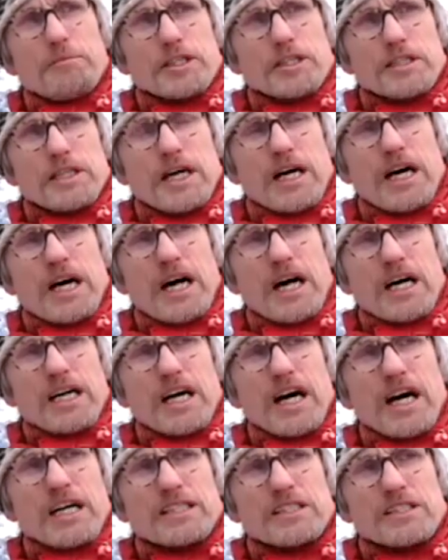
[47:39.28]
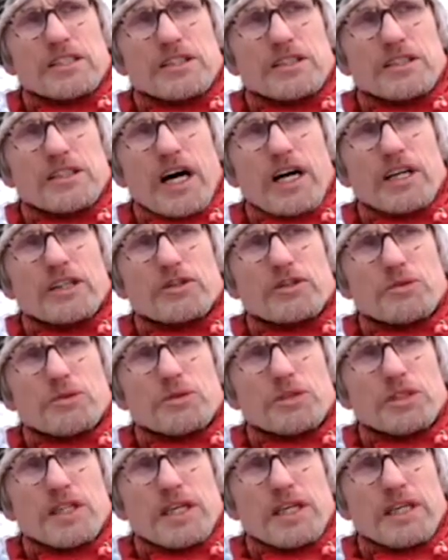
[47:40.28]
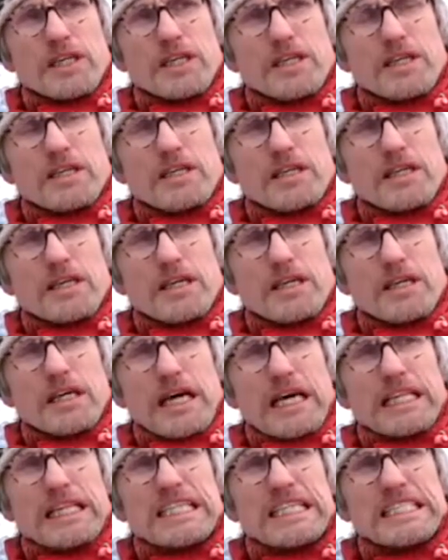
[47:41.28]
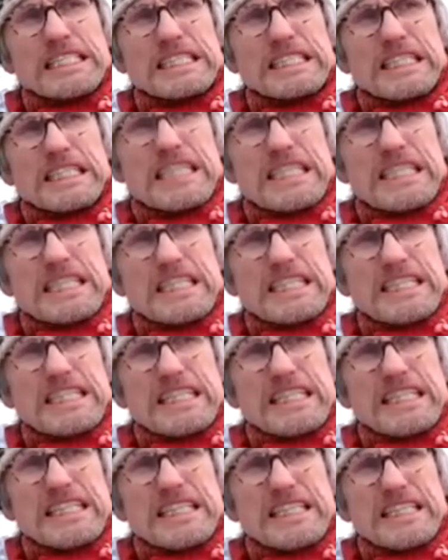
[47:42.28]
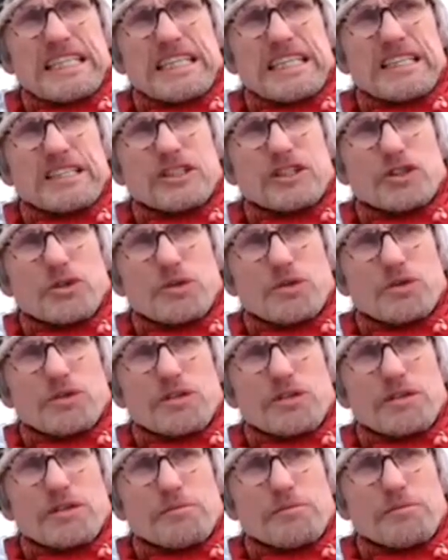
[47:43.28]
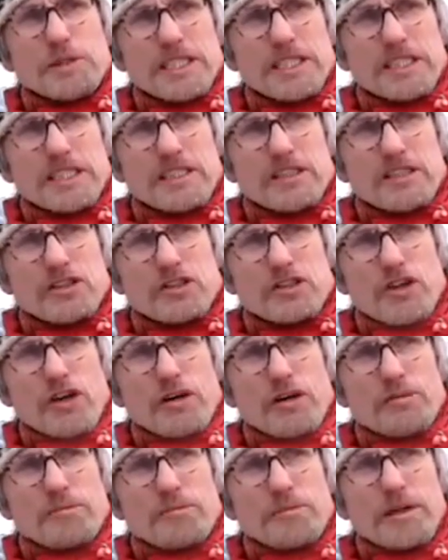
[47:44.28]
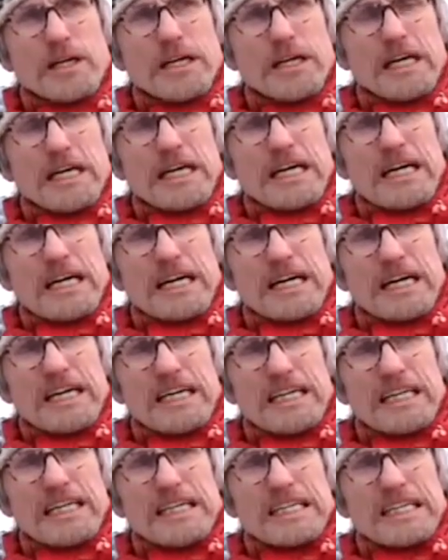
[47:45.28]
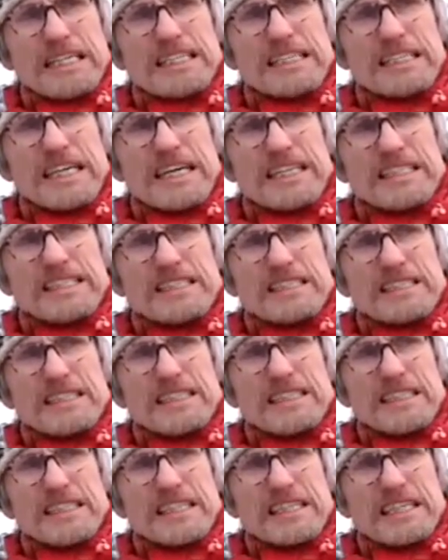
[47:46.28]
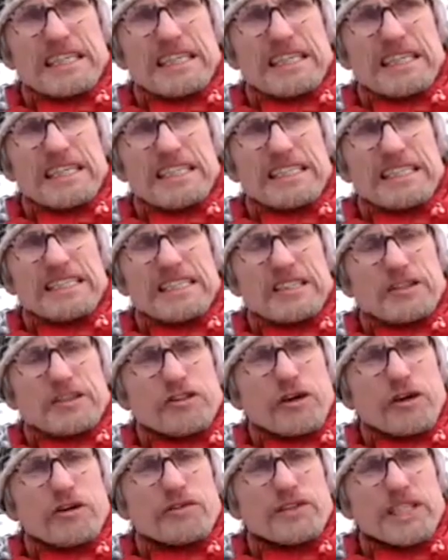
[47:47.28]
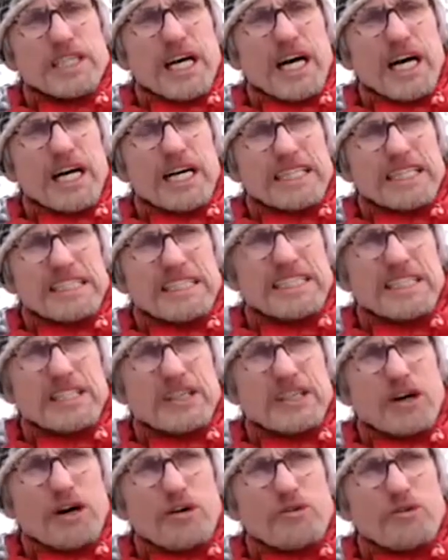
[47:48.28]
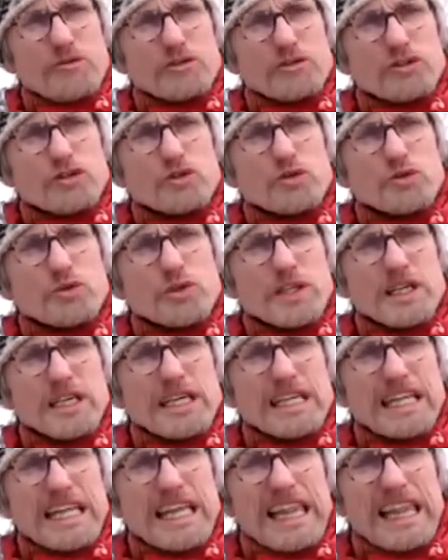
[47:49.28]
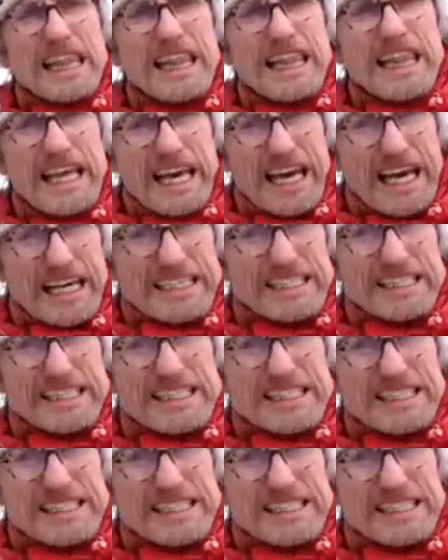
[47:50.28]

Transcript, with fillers: but I, I I do think, at least in the uh, shorter immediate term, that you know the idea of doing less